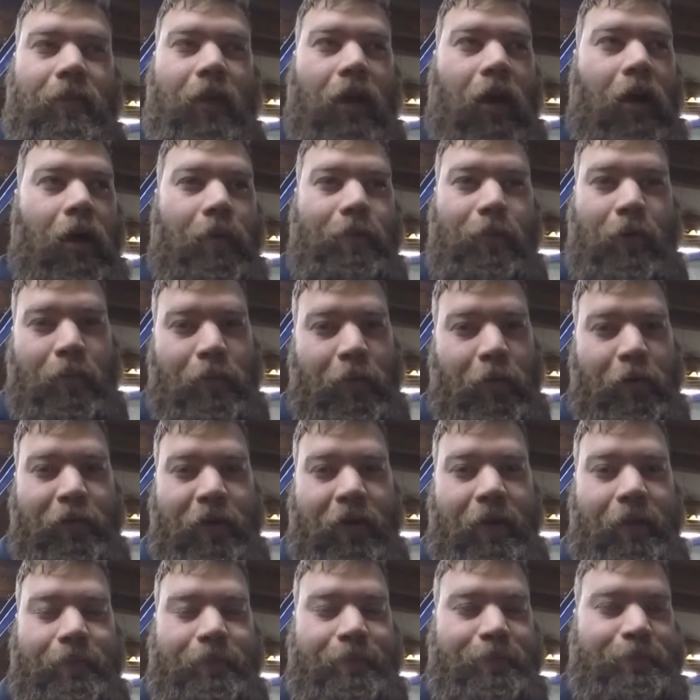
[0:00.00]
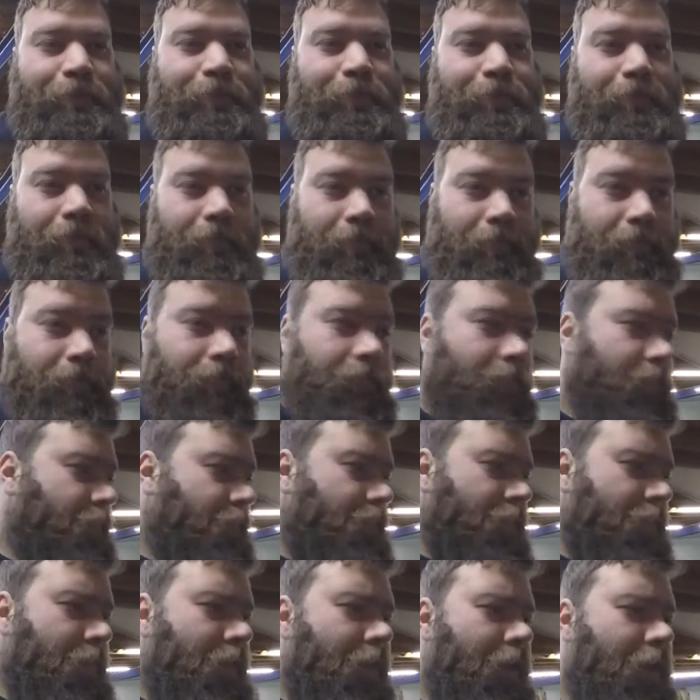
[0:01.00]
I'm not moving.
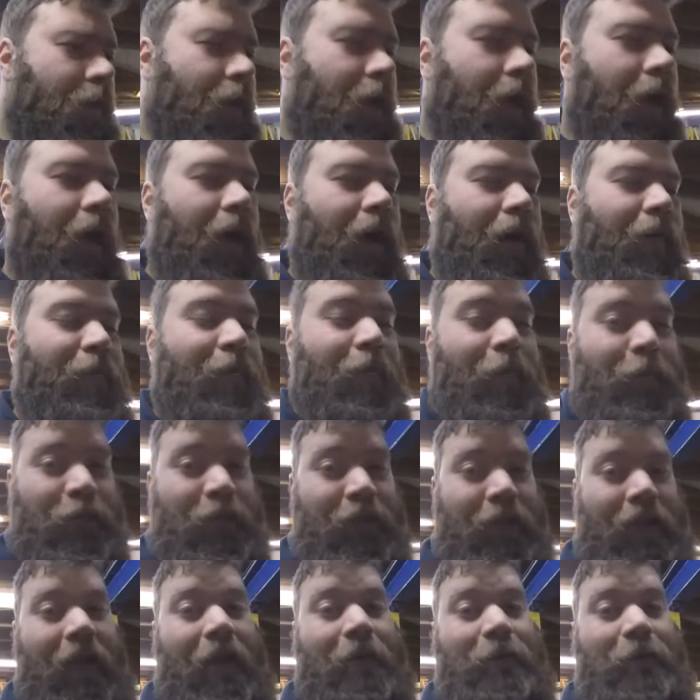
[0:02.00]
Unfortunately